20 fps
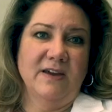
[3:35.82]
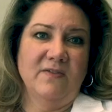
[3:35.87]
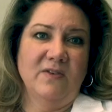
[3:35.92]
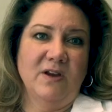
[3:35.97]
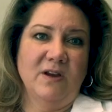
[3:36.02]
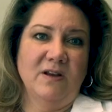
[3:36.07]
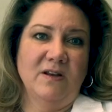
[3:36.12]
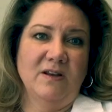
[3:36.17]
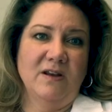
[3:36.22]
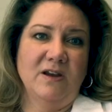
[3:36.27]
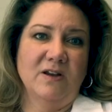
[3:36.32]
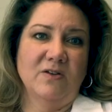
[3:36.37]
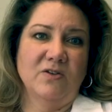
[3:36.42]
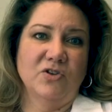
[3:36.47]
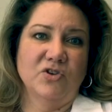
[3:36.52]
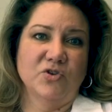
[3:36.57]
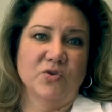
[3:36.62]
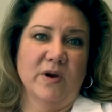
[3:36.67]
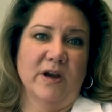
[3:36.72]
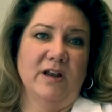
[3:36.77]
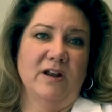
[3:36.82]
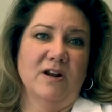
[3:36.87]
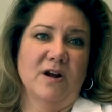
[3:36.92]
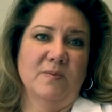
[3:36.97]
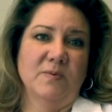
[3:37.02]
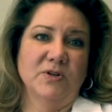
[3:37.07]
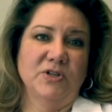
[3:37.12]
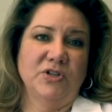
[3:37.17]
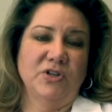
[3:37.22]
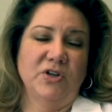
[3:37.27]
giving the training
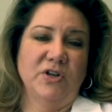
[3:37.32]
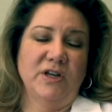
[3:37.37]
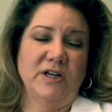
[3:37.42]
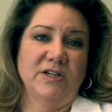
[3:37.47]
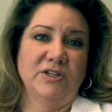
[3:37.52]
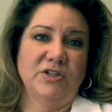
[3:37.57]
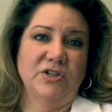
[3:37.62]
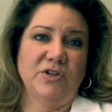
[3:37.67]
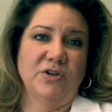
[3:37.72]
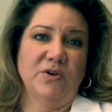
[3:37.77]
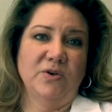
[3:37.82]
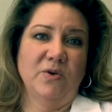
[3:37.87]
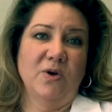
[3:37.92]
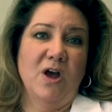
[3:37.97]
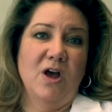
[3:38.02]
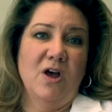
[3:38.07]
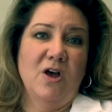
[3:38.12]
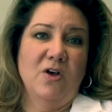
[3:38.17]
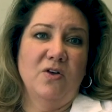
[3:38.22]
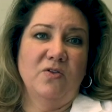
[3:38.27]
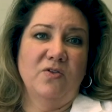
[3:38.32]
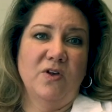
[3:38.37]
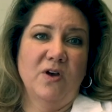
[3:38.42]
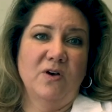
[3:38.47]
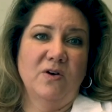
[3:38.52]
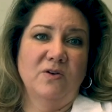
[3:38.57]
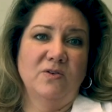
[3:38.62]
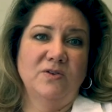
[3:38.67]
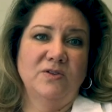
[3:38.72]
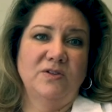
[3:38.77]
opportunities to
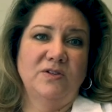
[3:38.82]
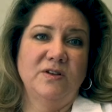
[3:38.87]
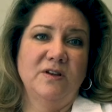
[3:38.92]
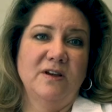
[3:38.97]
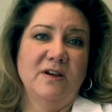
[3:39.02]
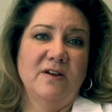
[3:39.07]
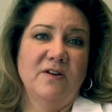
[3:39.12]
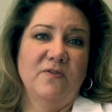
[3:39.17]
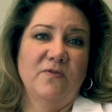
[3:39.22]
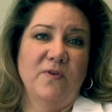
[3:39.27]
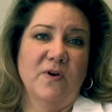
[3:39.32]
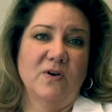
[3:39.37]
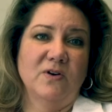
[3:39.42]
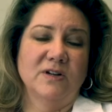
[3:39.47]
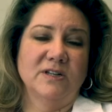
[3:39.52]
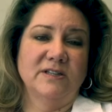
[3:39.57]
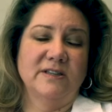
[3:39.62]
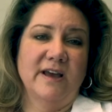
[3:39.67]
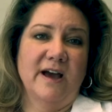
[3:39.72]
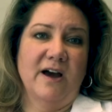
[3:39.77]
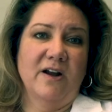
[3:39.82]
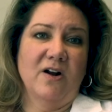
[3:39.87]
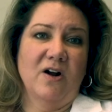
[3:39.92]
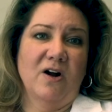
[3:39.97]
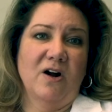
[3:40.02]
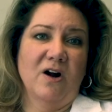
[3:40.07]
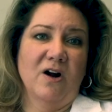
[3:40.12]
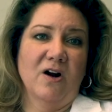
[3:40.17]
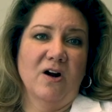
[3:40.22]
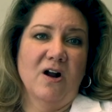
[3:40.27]
those folks that
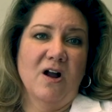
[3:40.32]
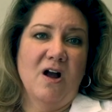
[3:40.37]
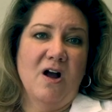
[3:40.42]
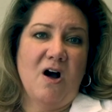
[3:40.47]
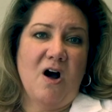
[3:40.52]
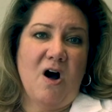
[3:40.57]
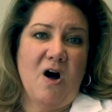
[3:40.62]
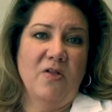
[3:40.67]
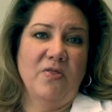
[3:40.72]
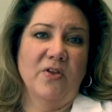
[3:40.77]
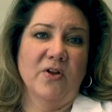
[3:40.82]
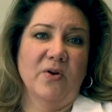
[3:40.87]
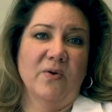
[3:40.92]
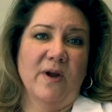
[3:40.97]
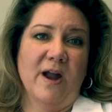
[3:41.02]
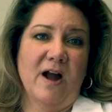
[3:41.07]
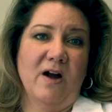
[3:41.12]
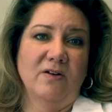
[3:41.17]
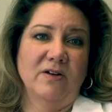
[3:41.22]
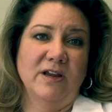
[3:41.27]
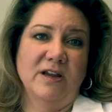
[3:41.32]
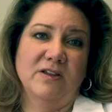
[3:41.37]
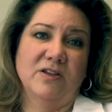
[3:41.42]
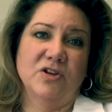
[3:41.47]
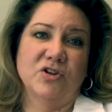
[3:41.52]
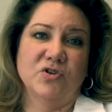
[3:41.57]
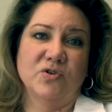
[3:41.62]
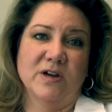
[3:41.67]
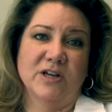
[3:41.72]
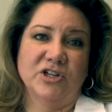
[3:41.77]
are on the ground in
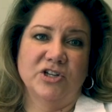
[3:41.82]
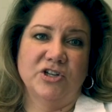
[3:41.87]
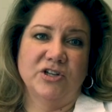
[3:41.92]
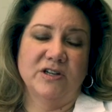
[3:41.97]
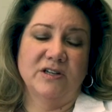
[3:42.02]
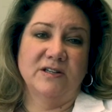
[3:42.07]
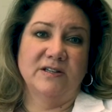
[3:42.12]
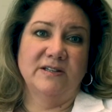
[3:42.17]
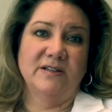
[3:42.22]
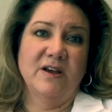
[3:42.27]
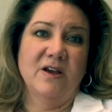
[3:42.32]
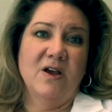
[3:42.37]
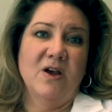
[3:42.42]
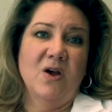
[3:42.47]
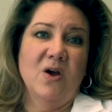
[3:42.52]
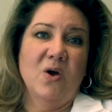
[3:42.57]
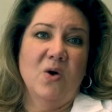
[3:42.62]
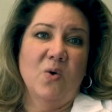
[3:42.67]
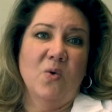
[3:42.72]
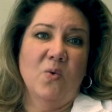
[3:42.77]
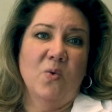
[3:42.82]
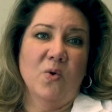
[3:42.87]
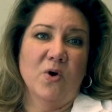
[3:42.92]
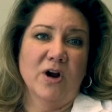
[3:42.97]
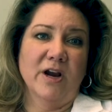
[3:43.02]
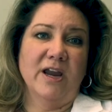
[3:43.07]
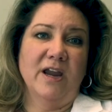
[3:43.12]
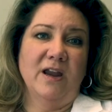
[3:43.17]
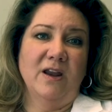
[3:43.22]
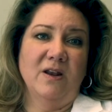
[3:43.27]
the trenches,
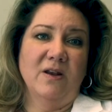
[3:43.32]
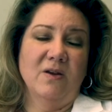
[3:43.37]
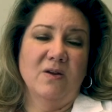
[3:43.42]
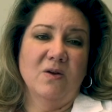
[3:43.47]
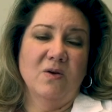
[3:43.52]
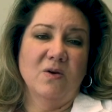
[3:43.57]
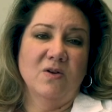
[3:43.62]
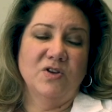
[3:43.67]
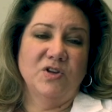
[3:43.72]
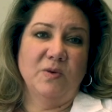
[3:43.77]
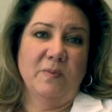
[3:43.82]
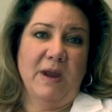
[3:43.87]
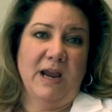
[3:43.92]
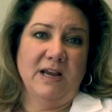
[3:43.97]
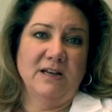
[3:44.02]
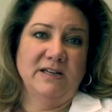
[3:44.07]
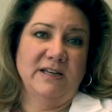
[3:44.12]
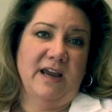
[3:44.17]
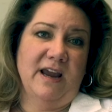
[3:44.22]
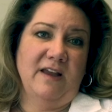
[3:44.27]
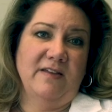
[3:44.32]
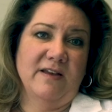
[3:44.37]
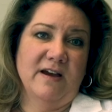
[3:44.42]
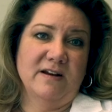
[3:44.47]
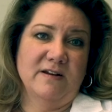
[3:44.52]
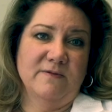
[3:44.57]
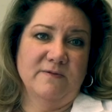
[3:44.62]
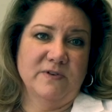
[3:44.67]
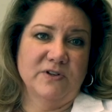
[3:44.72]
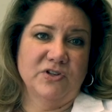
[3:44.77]
working to maintain
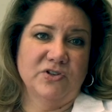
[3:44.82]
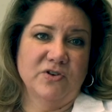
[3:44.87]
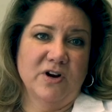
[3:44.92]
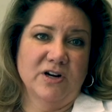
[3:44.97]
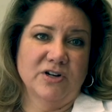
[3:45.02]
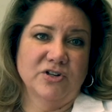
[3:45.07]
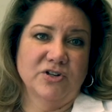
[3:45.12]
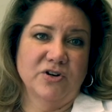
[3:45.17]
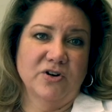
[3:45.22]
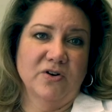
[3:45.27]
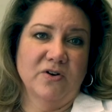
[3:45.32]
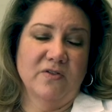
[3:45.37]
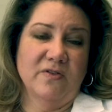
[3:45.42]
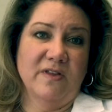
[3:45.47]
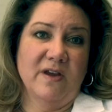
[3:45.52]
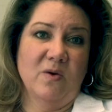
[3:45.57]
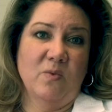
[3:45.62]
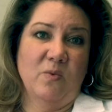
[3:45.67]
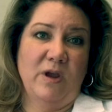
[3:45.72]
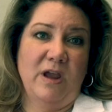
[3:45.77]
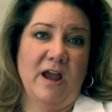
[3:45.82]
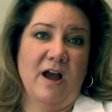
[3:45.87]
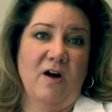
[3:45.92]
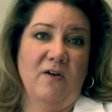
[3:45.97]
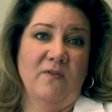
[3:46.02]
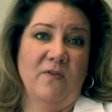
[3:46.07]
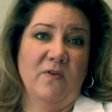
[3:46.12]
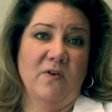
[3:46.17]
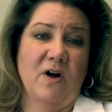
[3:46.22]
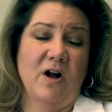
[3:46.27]
that infrastructure that we
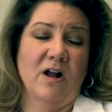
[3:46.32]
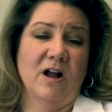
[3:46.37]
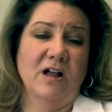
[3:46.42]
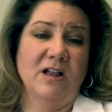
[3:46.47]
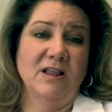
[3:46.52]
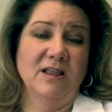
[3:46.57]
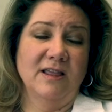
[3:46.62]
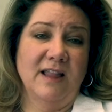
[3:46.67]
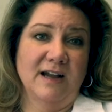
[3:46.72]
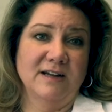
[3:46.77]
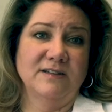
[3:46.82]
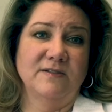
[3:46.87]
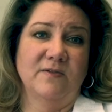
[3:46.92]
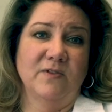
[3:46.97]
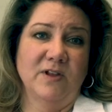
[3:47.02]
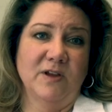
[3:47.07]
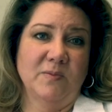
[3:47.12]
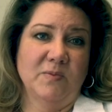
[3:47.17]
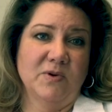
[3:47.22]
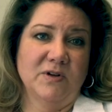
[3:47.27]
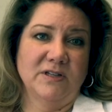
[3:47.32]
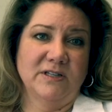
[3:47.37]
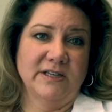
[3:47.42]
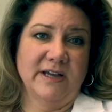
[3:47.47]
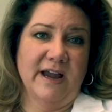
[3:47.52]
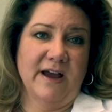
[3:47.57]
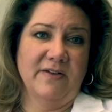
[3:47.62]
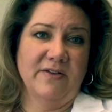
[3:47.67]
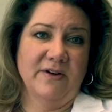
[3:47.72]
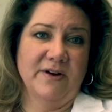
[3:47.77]
help collectively put
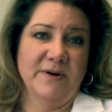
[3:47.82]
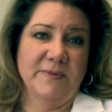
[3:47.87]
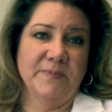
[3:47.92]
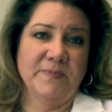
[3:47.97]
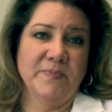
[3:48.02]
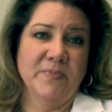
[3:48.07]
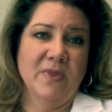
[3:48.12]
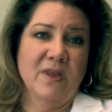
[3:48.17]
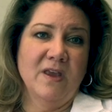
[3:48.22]
together.